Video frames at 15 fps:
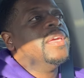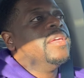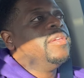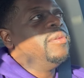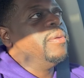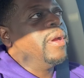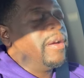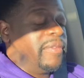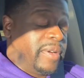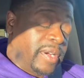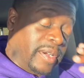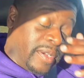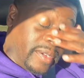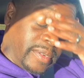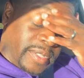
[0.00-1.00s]
You ever
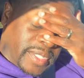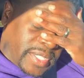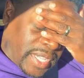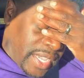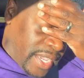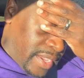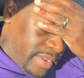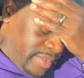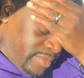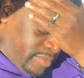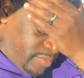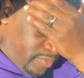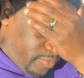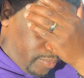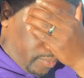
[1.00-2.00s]
heard the saying,
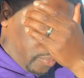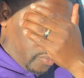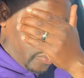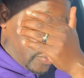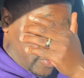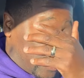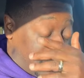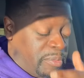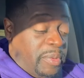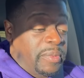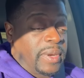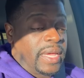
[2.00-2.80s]
some people